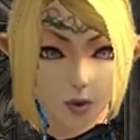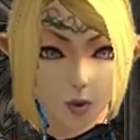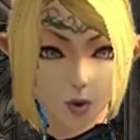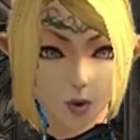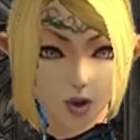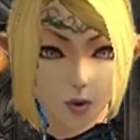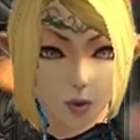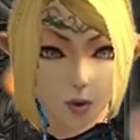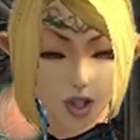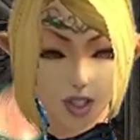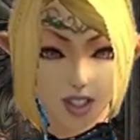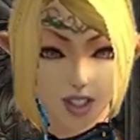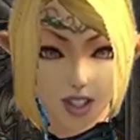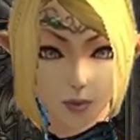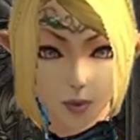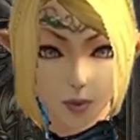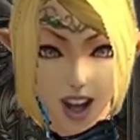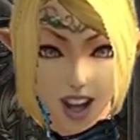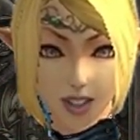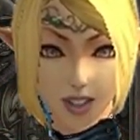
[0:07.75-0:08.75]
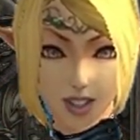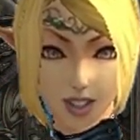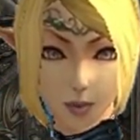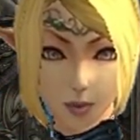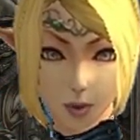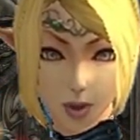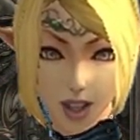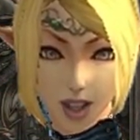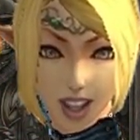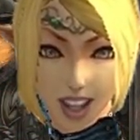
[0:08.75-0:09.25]
which brings us back to the
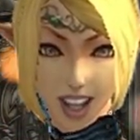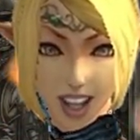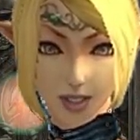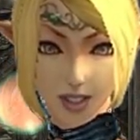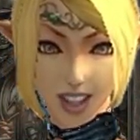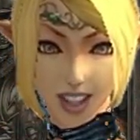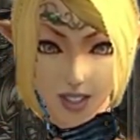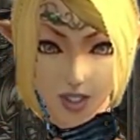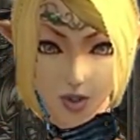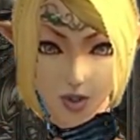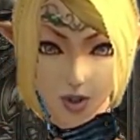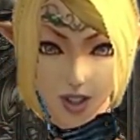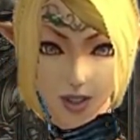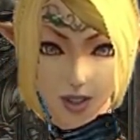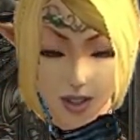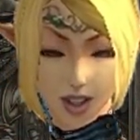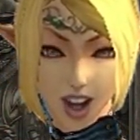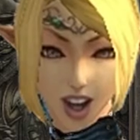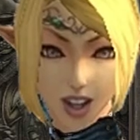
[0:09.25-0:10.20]
beginning of history,